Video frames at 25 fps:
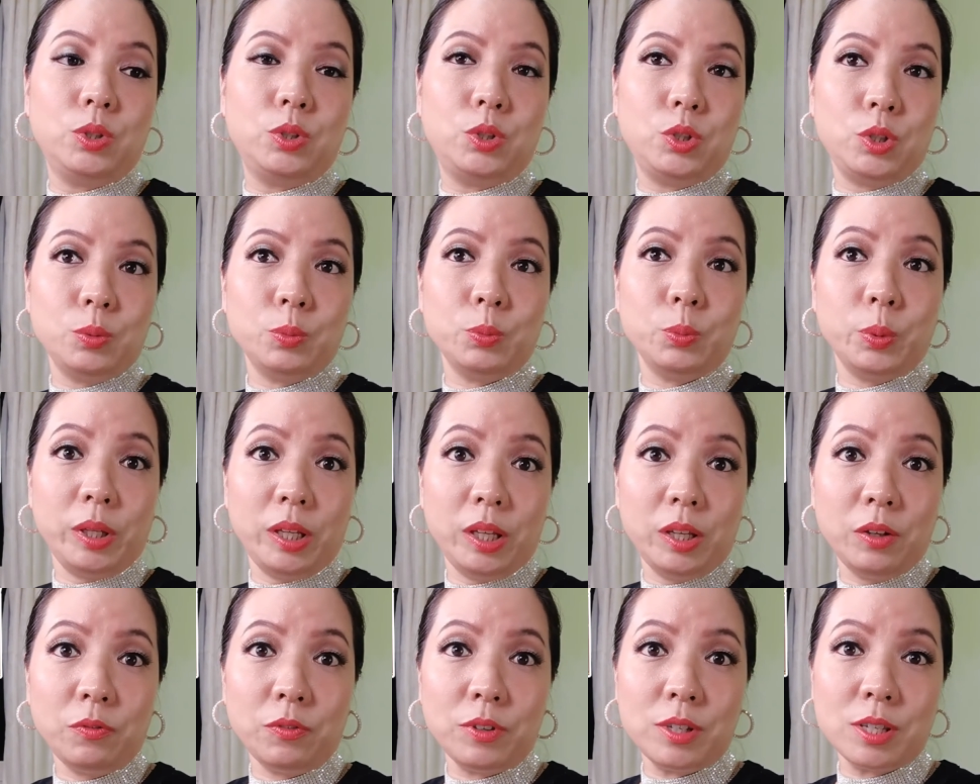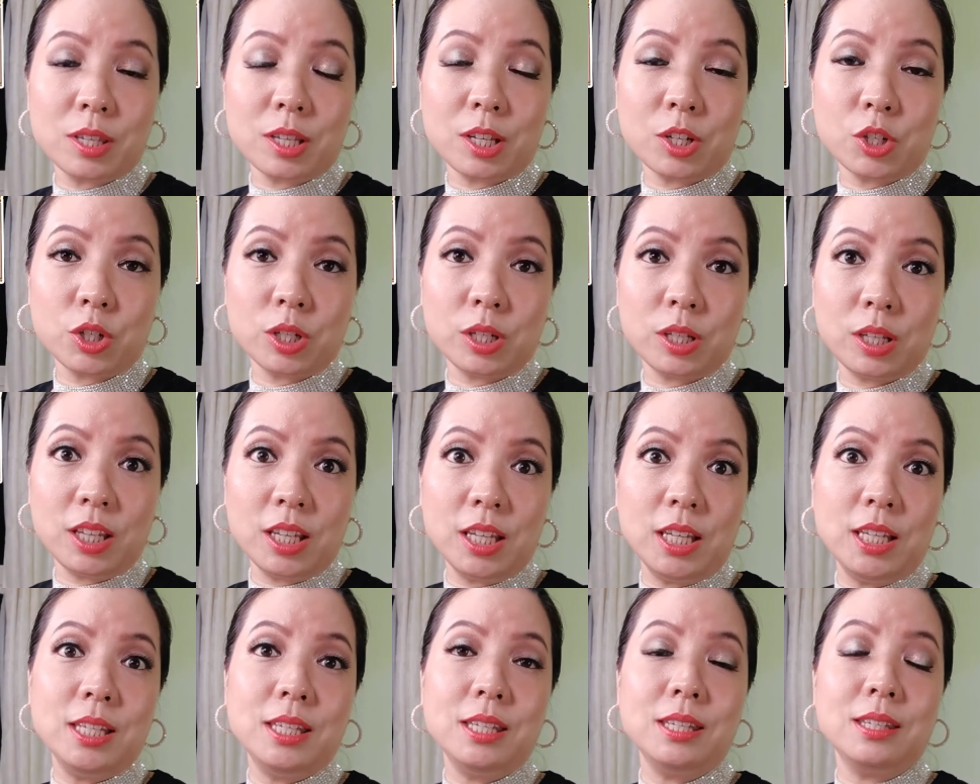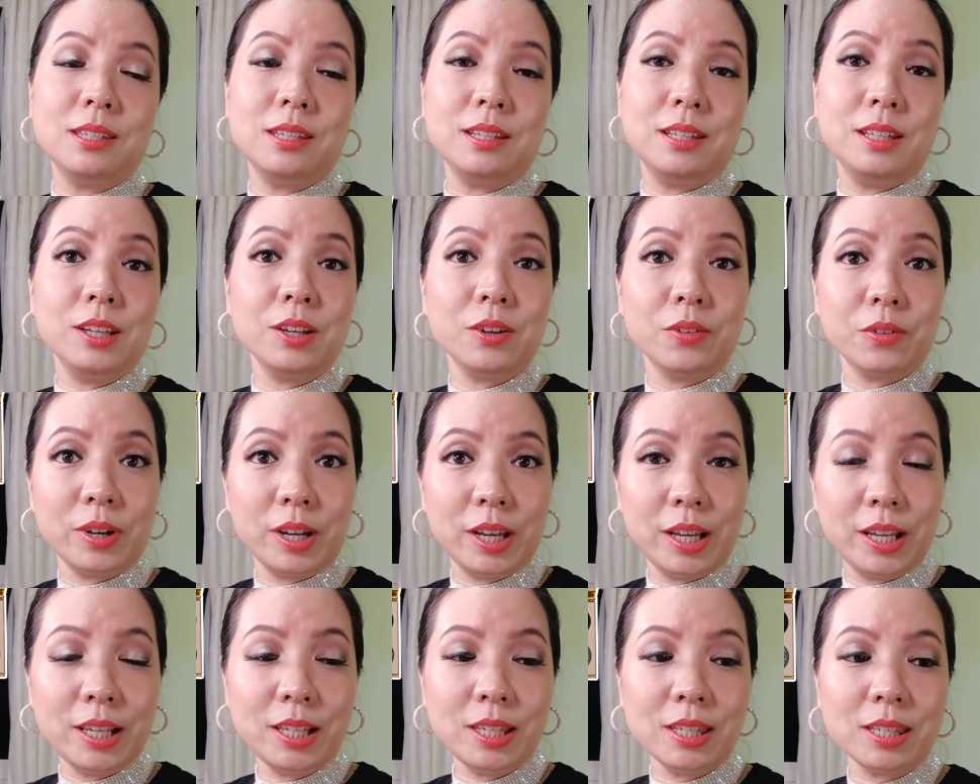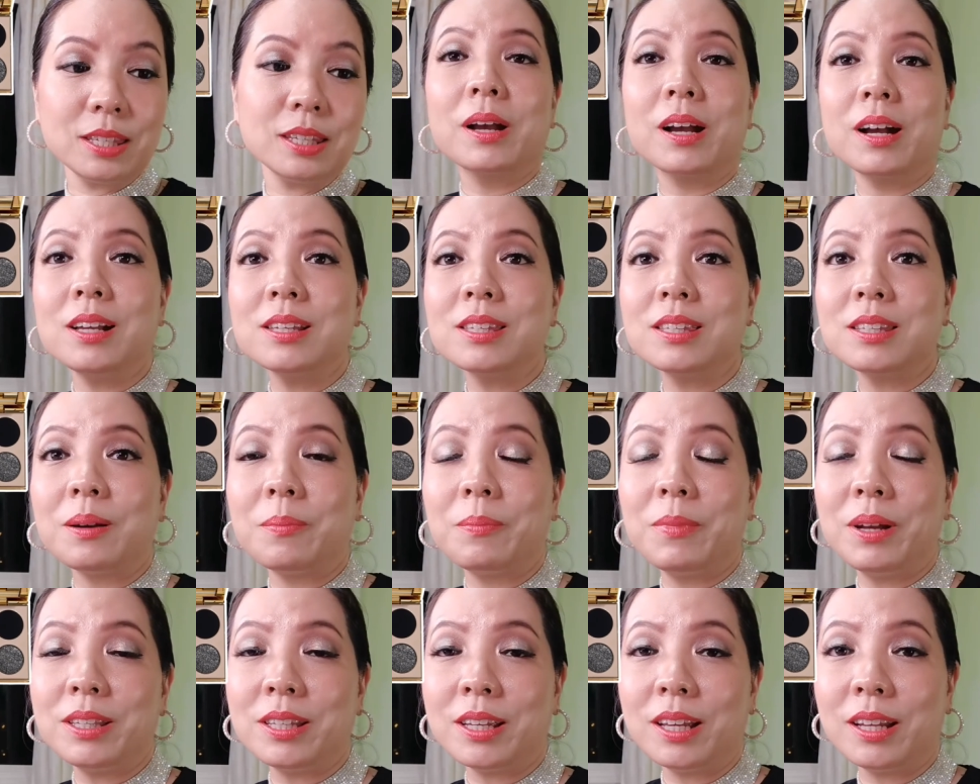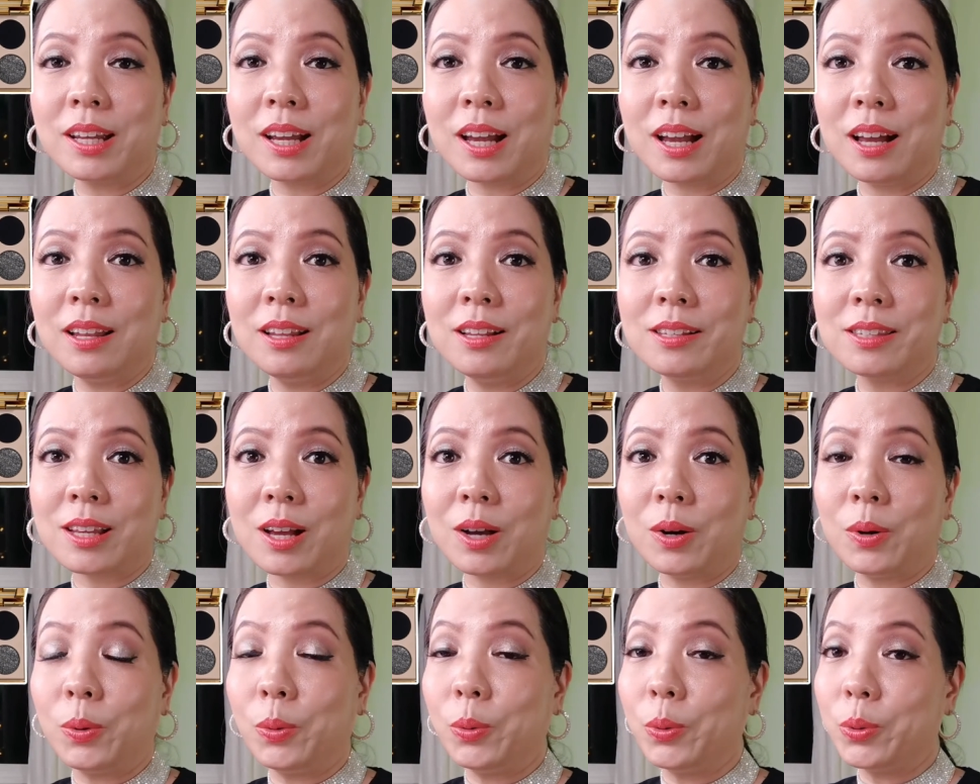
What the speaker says: dupe with is actually Sydney Grace because their metallic colors are